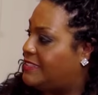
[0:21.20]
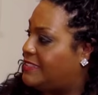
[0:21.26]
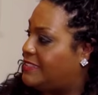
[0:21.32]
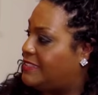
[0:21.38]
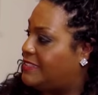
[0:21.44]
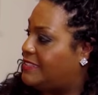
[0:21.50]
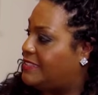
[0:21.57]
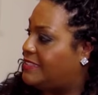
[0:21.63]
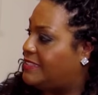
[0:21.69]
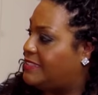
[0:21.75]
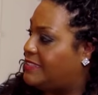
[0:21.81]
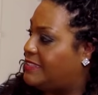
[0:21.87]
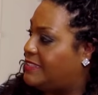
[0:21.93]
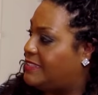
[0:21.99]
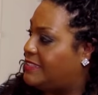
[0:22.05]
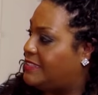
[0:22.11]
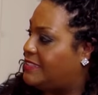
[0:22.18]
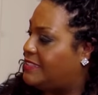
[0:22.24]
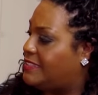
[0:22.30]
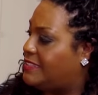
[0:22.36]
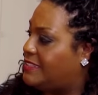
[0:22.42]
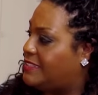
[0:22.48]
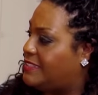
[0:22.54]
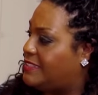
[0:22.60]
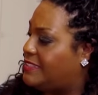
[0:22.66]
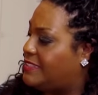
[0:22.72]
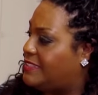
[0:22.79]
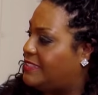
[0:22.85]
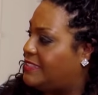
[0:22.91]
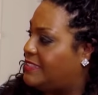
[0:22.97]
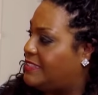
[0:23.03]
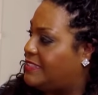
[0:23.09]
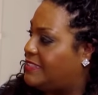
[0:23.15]

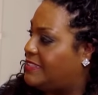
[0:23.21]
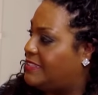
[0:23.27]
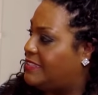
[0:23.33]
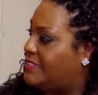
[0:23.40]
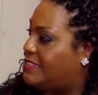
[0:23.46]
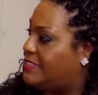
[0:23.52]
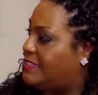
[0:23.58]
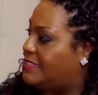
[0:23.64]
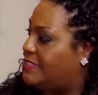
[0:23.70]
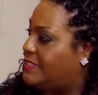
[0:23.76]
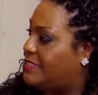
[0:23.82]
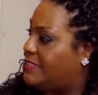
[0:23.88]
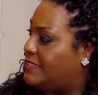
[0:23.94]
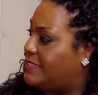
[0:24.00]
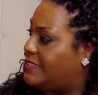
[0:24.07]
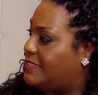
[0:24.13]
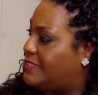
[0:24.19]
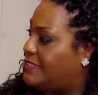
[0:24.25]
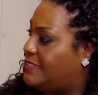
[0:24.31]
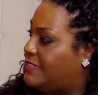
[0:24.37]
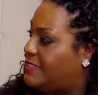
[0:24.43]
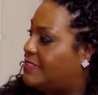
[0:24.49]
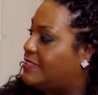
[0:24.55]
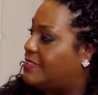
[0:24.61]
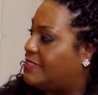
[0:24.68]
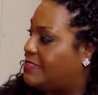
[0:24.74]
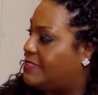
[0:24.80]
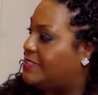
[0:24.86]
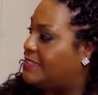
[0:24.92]
The person shown says nothing.